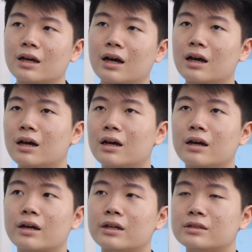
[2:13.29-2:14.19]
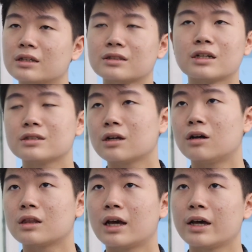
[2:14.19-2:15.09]
I just searched it
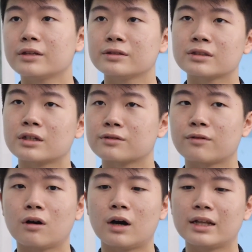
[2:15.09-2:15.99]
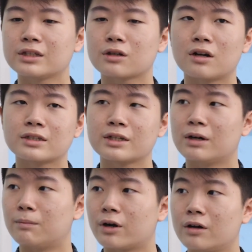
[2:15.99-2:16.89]
online, searched for any scholarship
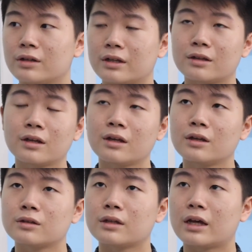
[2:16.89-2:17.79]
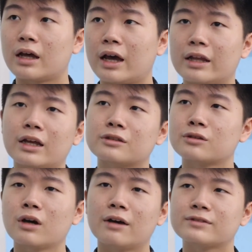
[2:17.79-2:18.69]
abroad, and I
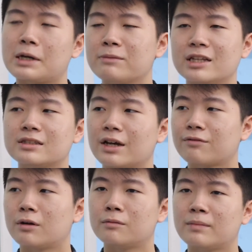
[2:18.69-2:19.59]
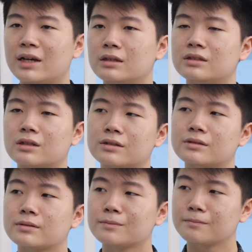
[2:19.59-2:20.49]
also have some insight from my
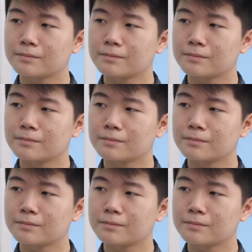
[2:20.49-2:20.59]
teachers.